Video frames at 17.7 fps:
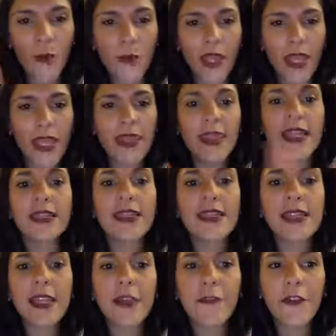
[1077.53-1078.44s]
This
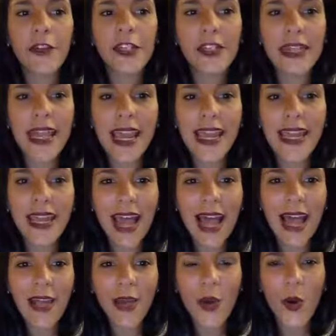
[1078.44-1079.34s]
is it for today.
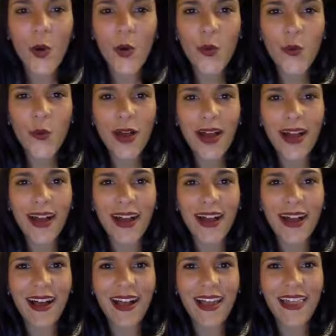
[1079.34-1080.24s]
I hope
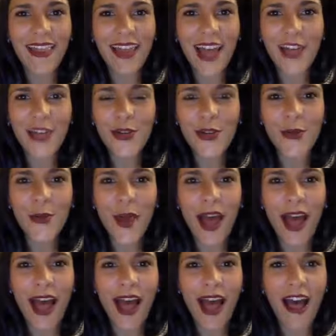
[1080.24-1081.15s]
that you
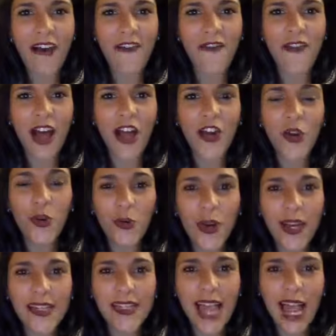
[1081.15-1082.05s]
have a great time